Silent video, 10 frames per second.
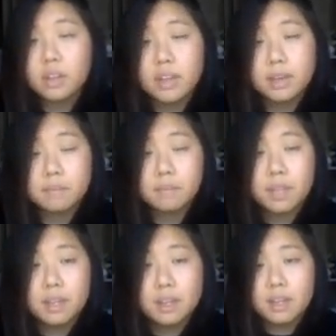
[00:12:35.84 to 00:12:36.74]
Okay.
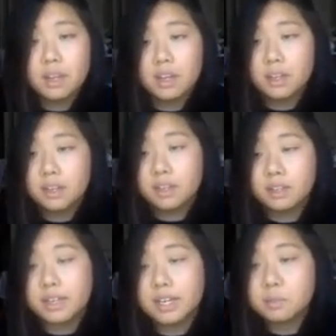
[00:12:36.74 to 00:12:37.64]

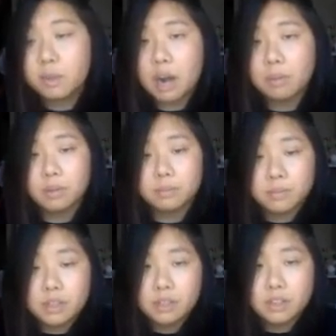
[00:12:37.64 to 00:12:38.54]
The next problem
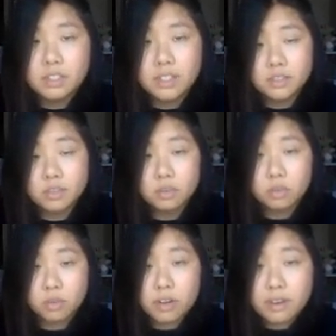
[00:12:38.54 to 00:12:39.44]
says
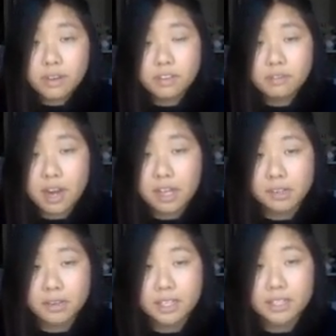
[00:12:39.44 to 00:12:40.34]
rewrite the
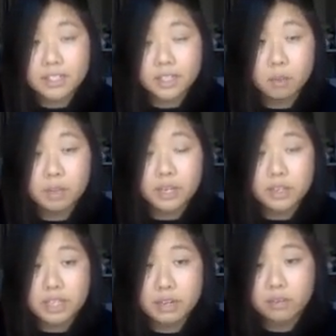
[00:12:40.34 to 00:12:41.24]
following in
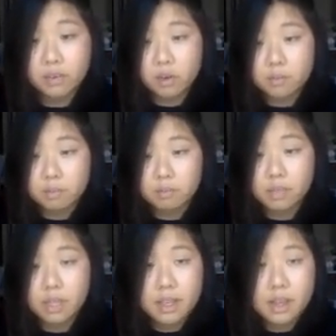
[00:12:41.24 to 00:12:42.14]
slope-intercept form.
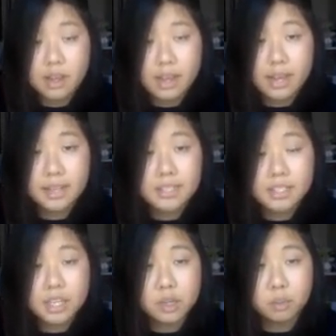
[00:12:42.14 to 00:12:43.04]
X
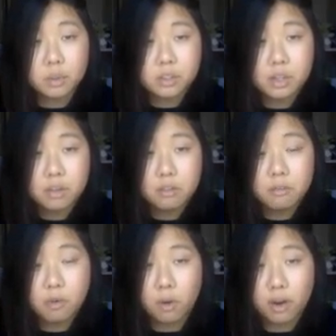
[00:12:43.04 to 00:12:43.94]
equals
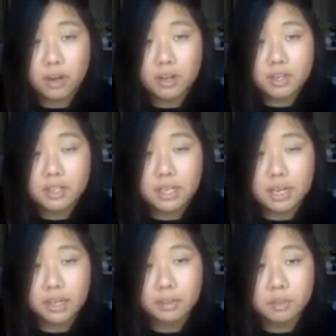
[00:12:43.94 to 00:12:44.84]
4
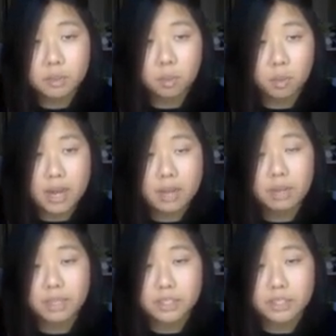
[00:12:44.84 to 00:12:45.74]
times y
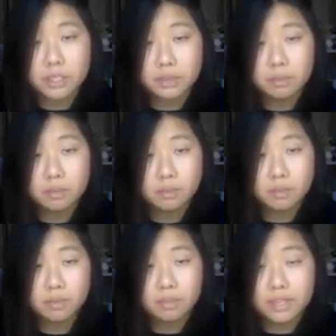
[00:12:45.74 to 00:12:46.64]
minus 2.
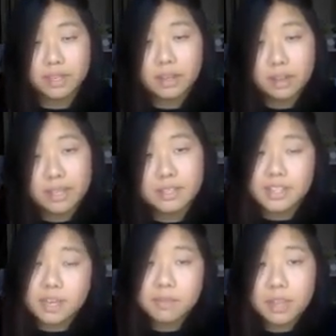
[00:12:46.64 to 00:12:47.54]
Okay,
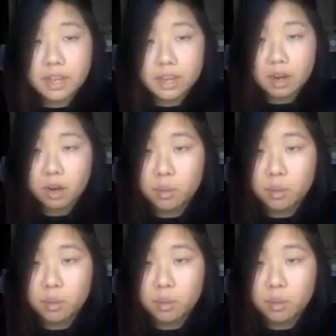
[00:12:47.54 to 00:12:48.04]
same thing here.